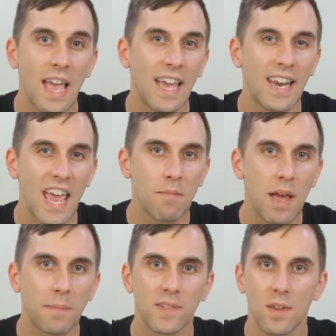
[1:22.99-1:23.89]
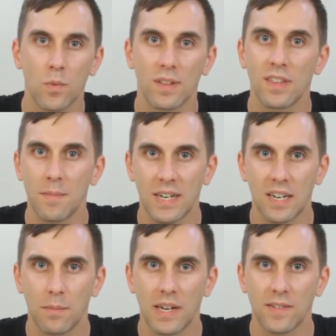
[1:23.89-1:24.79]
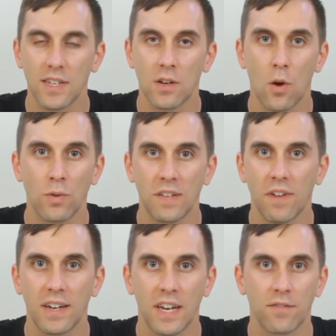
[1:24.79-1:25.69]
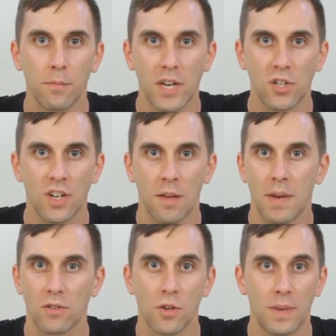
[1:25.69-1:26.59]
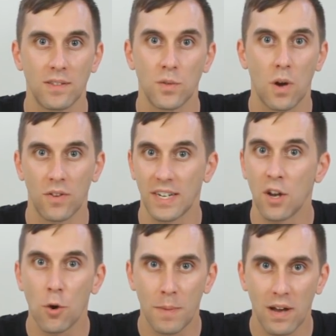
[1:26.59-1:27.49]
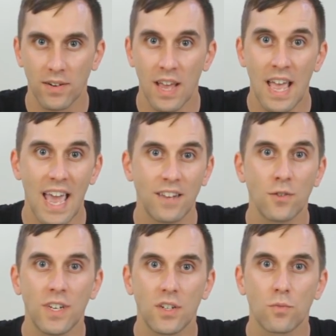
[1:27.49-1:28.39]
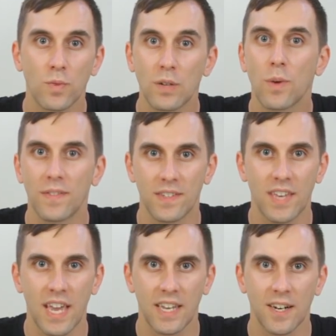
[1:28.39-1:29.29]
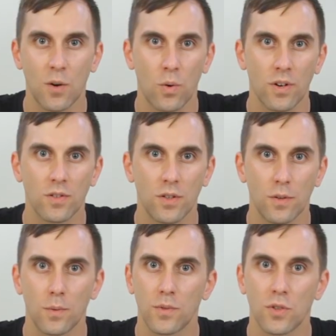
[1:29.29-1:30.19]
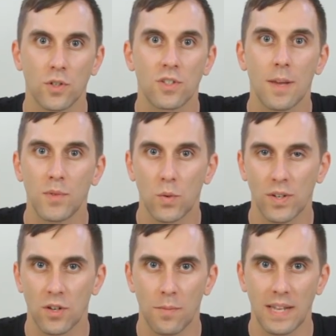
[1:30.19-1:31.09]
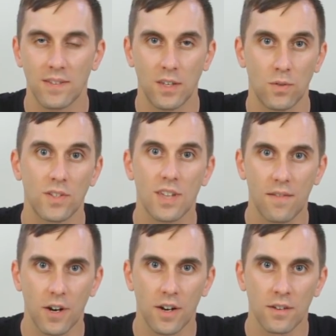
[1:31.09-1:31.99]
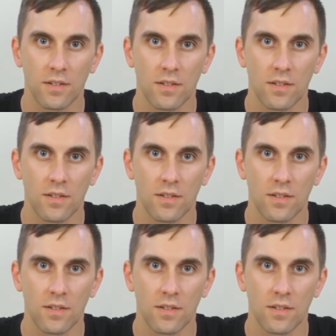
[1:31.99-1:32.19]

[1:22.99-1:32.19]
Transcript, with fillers: and Nmap is somewhat limited because it can only find information about domains you already know about, and you'll need to rerun the scan in order to search subsequent domains that you discover.